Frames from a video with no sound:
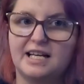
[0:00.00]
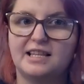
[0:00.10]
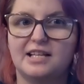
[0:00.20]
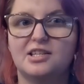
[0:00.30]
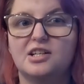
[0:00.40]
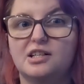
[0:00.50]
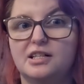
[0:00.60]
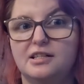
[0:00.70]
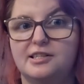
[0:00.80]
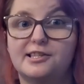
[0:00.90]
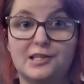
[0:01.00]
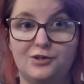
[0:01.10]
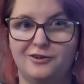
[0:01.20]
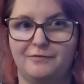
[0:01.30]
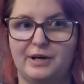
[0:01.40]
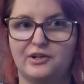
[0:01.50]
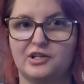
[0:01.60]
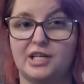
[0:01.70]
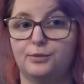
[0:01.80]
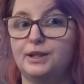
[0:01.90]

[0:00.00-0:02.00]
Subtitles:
think that's a good slew of pictures that